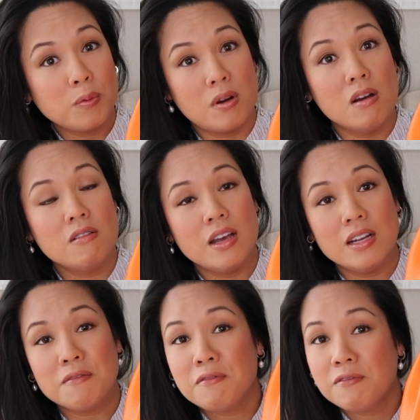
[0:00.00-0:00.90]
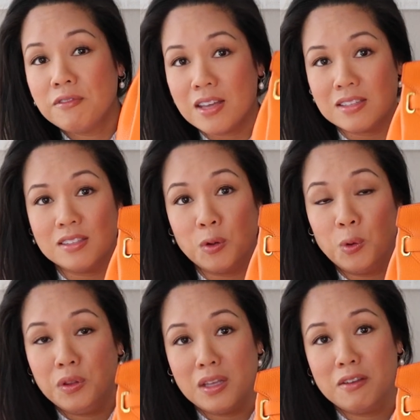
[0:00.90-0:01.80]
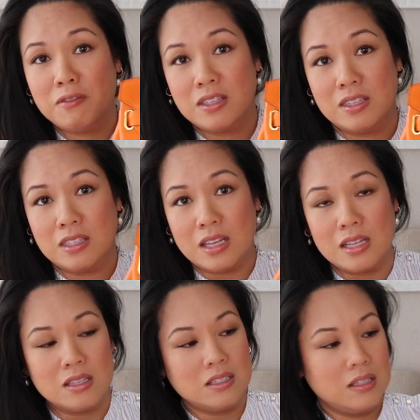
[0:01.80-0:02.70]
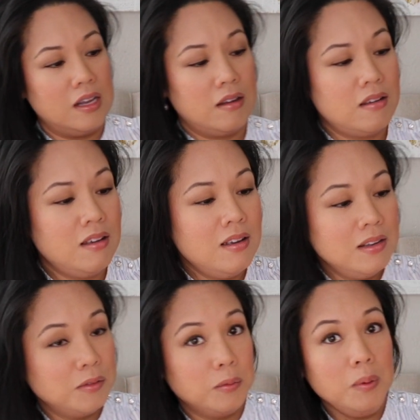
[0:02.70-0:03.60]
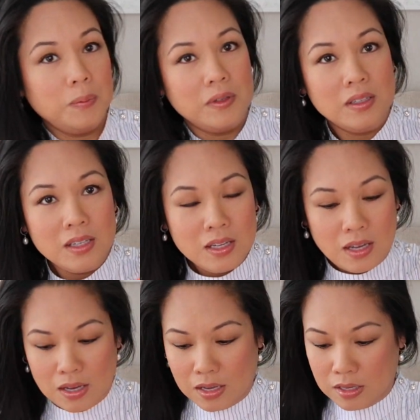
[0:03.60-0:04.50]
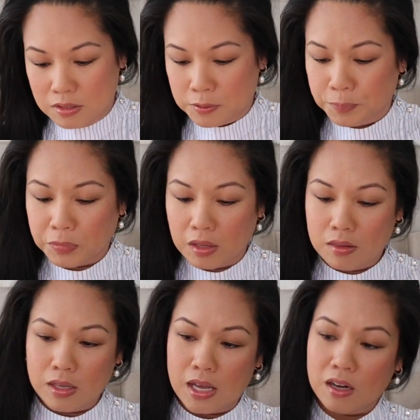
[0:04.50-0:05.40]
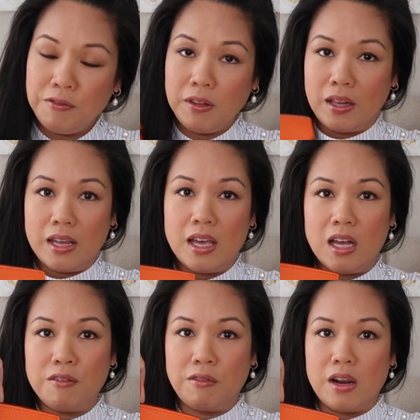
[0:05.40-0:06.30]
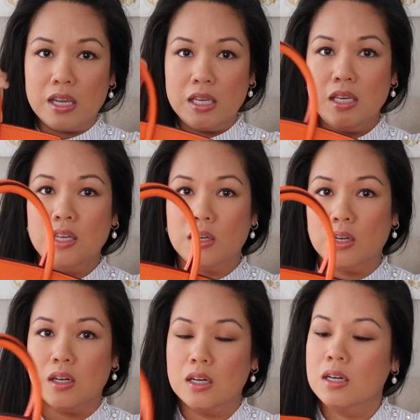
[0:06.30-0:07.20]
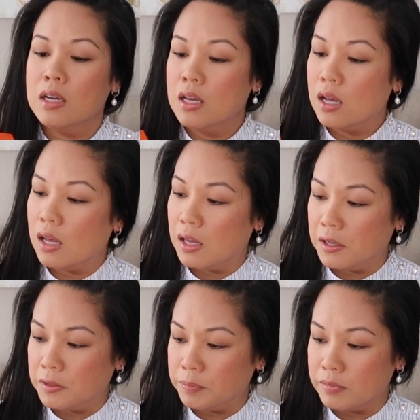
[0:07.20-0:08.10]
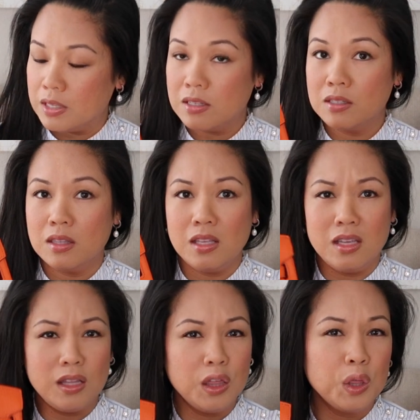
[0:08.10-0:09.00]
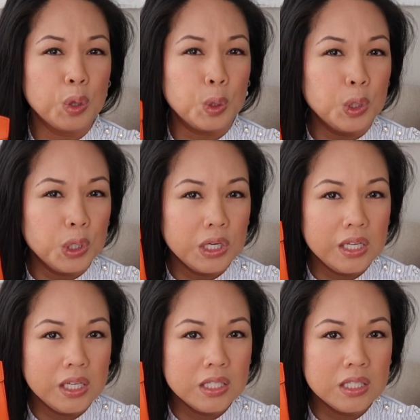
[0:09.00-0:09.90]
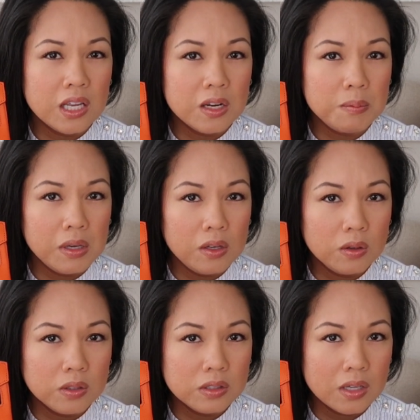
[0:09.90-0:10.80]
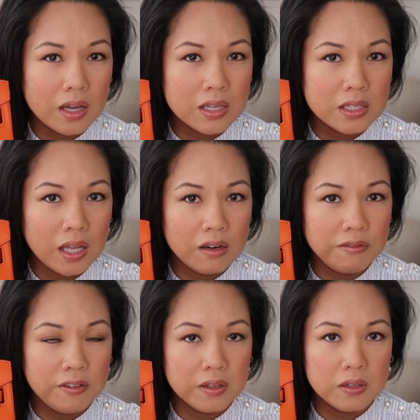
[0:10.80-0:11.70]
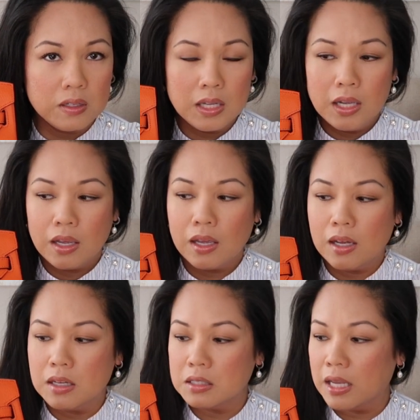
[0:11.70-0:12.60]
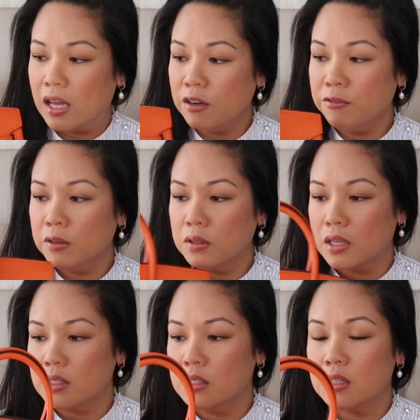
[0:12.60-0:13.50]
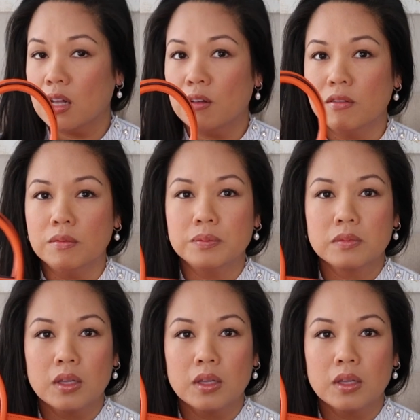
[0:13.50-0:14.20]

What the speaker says: Pro, and it fits. The whole thing fits inside this thing. Whoop. And the Ainifeel that I have right here is the 30 centimeter size Ainifeel, and Ainifeel does sell